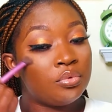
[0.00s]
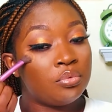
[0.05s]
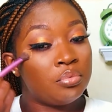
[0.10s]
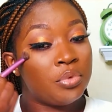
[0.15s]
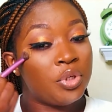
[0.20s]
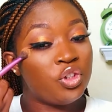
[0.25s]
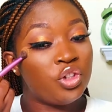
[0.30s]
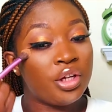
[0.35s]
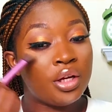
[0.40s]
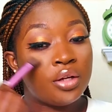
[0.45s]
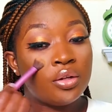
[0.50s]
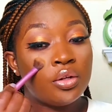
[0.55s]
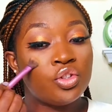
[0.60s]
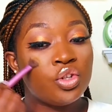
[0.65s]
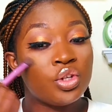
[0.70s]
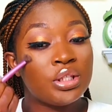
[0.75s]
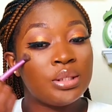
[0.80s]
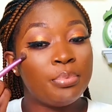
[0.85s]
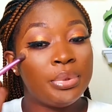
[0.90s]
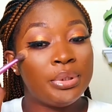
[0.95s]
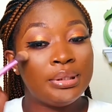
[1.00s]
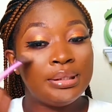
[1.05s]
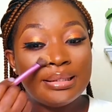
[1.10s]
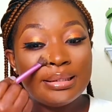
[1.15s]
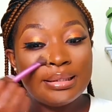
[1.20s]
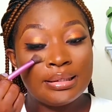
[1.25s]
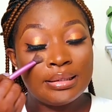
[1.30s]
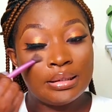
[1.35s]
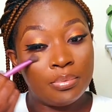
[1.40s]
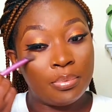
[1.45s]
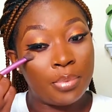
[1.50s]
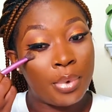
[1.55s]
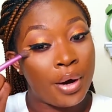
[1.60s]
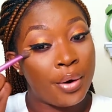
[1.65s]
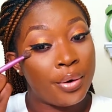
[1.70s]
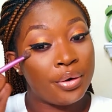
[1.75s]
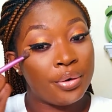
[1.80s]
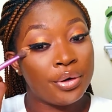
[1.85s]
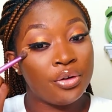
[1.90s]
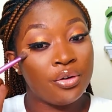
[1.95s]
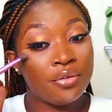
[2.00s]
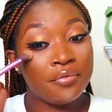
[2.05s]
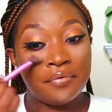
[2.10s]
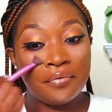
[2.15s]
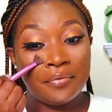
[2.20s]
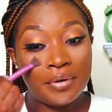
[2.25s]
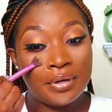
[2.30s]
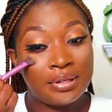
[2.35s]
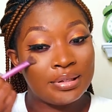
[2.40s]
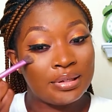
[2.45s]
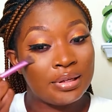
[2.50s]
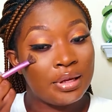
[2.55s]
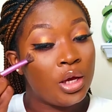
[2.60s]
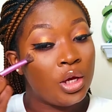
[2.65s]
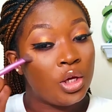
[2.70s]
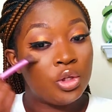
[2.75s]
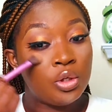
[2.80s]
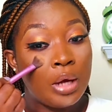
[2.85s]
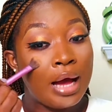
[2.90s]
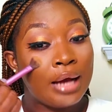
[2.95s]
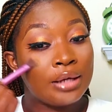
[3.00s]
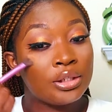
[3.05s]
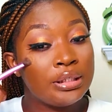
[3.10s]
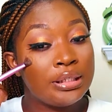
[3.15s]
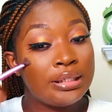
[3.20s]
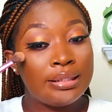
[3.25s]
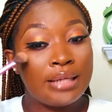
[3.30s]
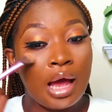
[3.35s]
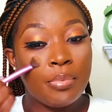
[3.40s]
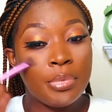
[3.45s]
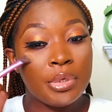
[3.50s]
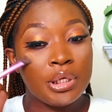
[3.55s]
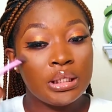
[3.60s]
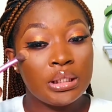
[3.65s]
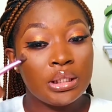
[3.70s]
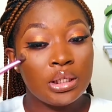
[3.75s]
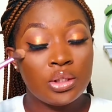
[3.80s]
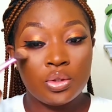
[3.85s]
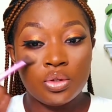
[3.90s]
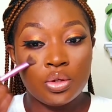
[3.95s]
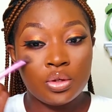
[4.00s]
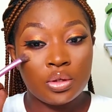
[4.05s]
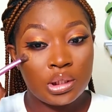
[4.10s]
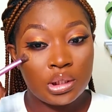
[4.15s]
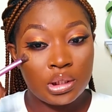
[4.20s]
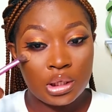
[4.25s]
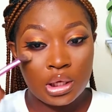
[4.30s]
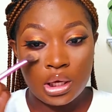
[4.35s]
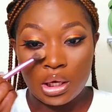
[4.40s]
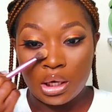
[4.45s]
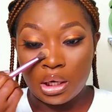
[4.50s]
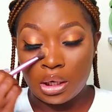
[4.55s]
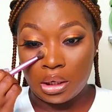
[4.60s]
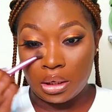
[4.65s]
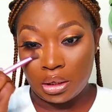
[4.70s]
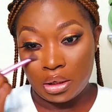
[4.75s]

make sure you're not just placing the powder on your face, you're actually dabbing it into your skin.